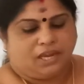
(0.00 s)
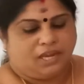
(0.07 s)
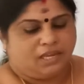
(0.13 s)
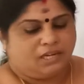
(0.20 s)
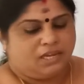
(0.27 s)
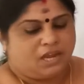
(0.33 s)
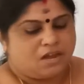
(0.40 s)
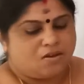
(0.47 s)

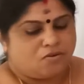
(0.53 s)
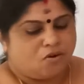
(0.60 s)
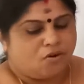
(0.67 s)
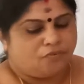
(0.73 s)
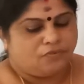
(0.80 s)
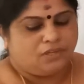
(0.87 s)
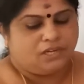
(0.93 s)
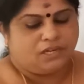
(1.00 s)
area
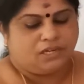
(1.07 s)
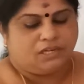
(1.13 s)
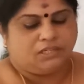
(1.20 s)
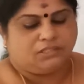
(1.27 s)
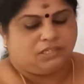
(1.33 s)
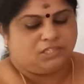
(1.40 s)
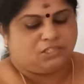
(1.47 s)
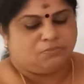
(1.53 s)
of the
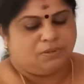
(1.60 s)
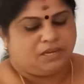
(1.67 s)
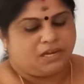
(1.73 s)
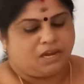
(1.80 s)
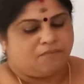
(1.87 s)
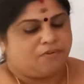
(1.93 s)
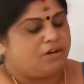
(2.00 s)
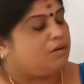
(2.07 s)
earth is being
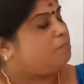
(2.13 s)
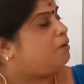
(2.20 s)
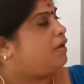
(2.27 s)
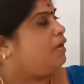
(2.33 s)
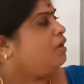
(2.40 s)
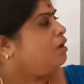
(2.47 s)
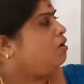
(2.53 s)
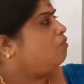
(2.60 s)
covered
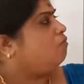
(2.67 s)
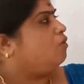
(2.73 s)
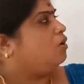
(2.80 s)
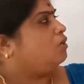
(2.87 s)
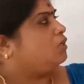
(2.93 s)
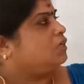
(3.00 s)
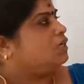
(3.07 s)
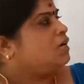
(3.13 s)
by
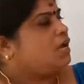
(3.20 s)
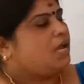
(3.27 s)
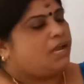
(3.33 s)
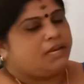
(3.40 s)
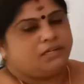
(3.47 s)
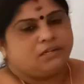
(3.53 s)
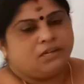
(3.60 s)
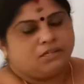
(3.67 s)
water.
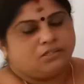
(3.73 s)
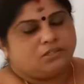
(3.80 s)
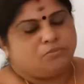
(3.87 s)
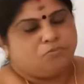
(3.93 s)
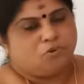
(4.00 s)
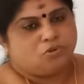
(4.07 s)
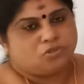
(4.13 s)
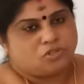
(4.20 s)
And see,
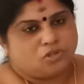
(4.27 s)
most